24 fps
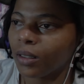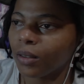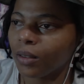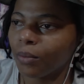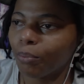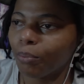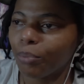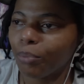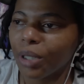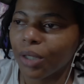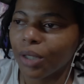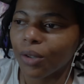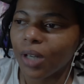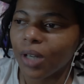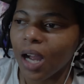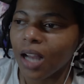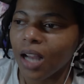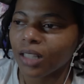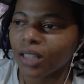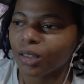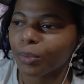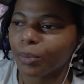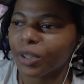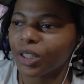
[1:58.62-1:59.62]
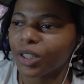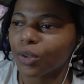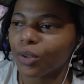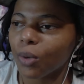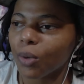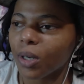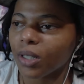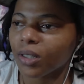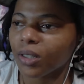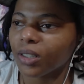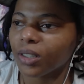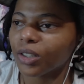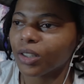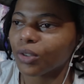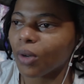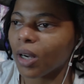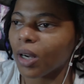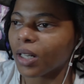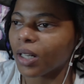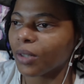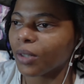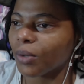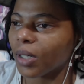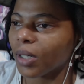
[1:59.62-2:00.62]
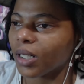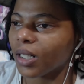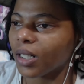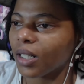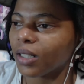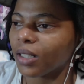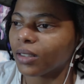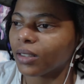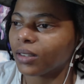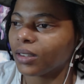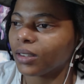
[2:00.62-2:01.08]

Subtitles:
Bill Cosby sweater he's rocking right now.